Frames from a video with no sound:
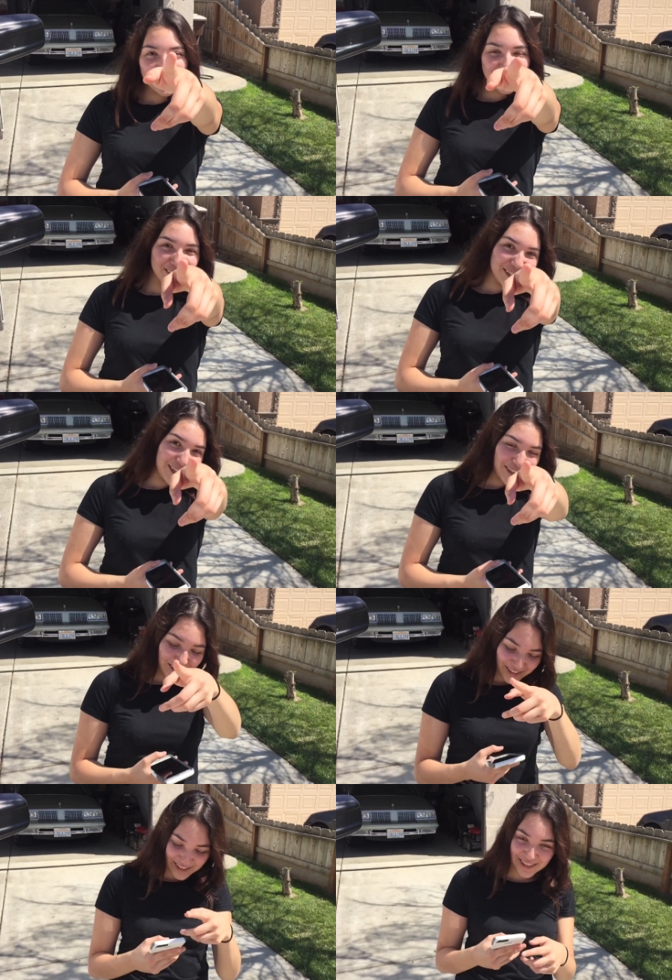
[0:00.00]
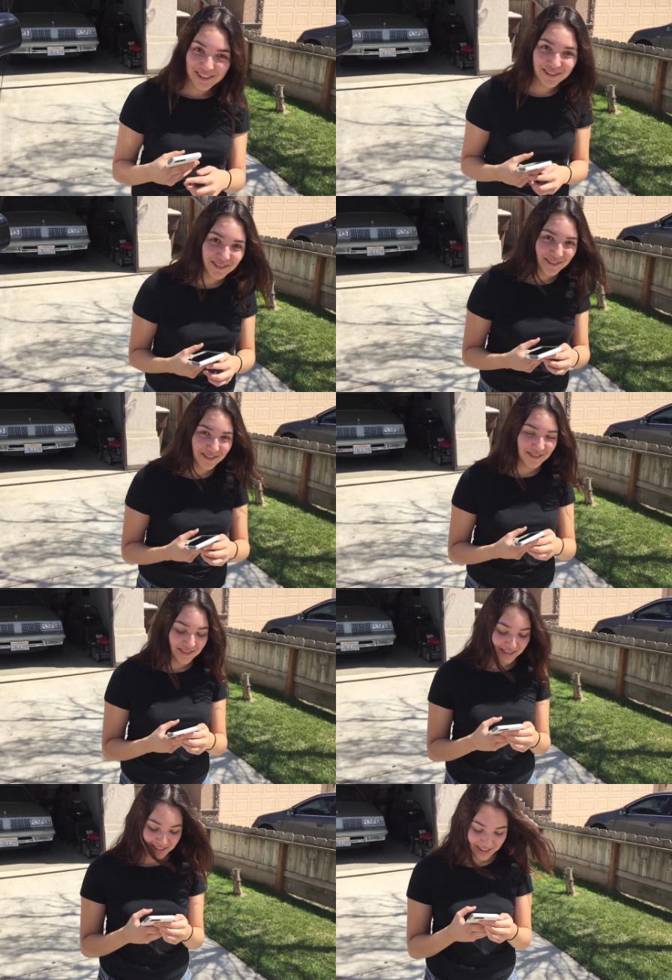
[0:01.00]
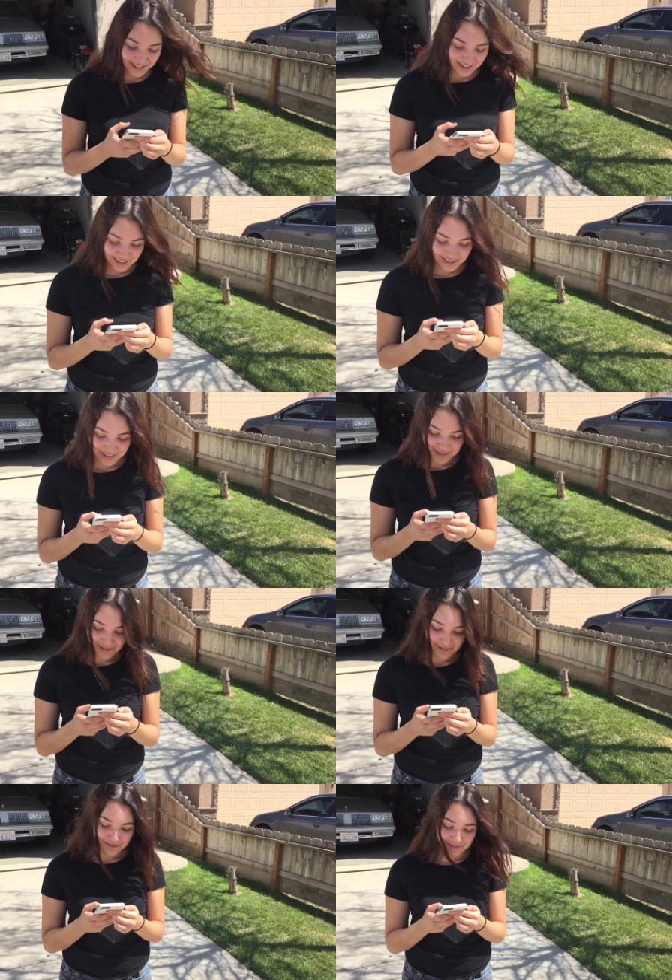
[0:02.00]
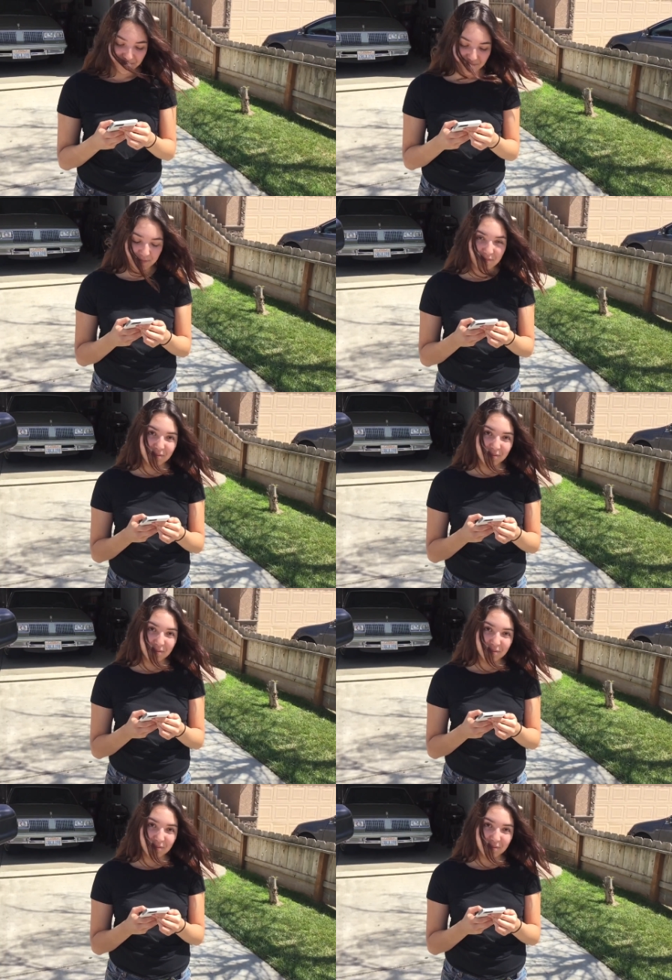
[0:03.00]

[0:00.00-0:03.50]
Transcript: You A? That's, what is that?